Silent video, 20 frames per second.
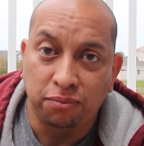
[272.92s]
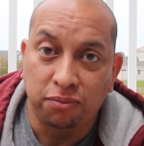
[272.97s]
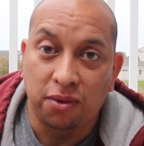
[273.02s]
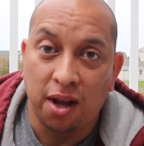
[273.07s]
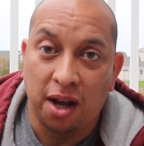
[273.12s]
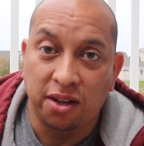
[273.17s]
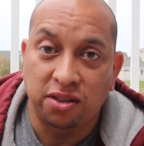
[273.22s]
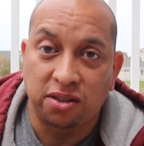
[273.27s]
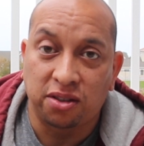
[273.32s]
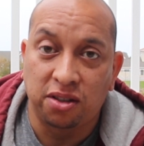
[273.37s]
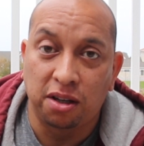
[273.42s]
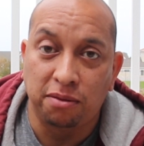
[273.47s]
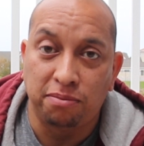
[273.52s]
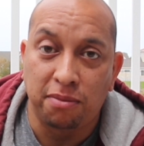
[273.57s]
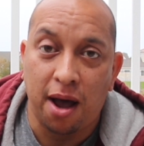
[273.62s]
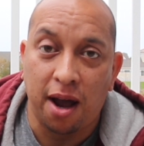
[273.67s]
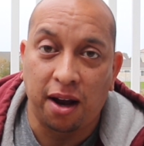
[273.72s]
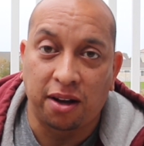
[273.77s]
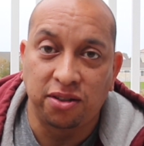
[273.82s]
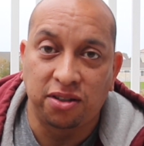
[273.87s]
That's good
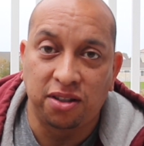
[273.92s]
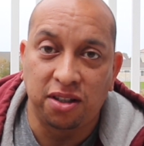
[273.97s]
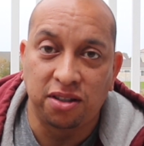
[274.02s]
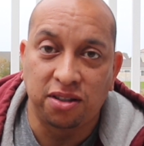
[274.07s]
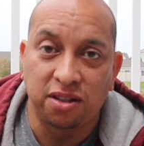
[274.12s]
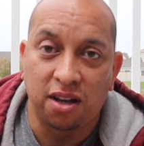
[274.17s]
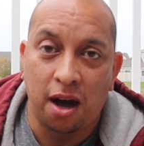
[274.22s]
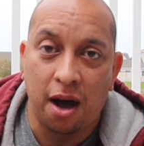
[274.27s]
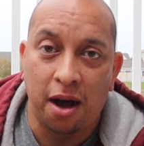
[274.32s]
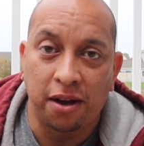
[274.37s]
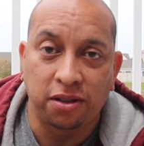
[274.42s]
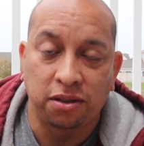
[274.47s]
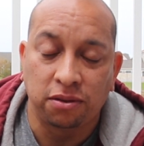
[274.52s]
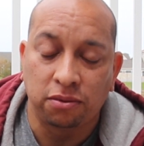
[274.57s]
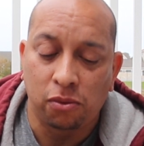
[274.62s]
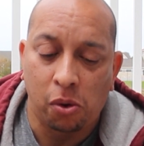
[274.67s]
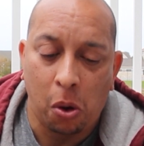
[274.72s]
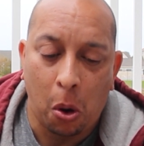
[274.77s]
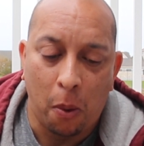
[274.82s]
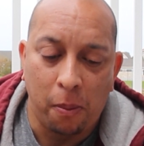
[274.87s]
mac and cheese, guys.
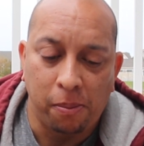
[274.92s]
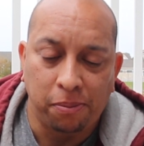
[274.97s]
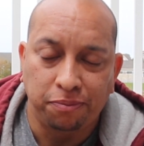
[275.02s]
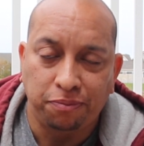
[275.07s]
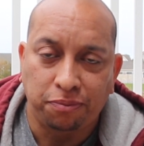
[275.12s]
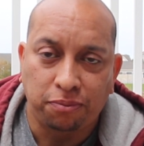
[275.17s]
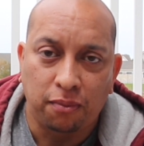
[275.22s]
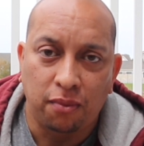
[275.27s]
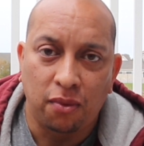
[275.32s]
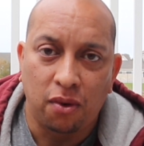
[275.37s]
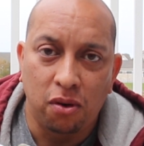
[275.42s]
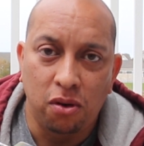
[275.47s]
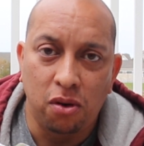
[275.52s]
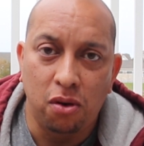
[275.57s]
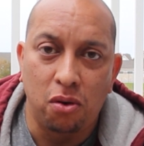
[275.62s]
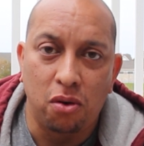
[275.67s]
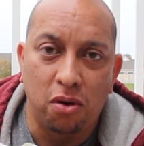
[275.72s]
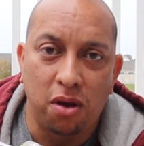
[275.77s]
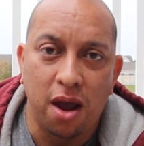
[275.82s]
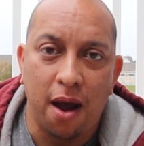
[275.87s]

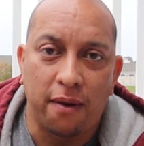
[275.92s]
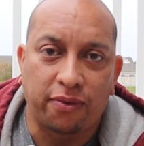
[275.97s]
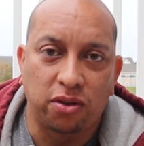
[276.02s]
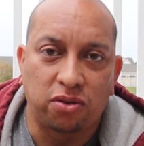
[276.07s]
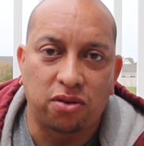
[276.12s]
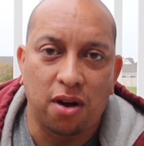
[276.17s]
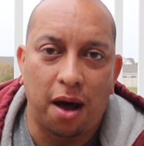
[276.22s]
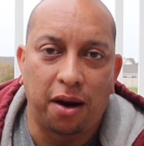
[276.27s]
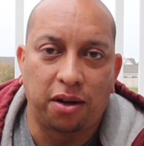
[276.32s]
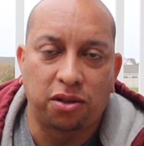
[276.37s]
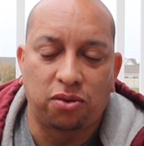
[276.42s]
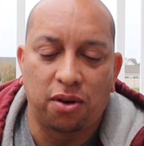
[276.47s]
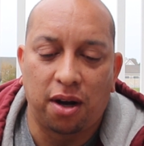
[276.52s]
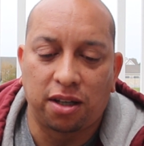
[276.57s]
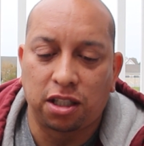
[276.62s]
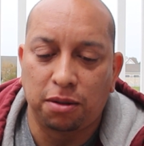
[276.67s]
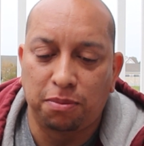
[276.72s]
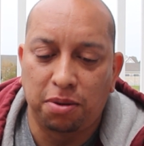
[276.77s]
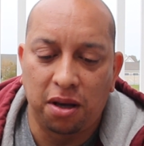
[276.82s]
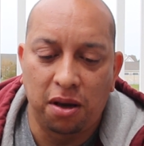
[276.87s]
You really have to try this
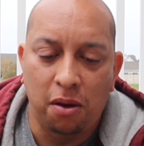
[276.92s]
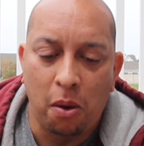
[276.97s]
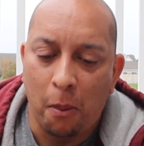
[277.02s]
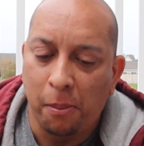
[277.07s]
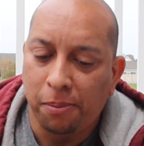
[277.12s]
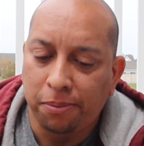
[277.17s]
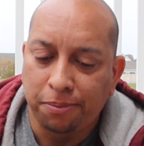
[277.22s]
recipe.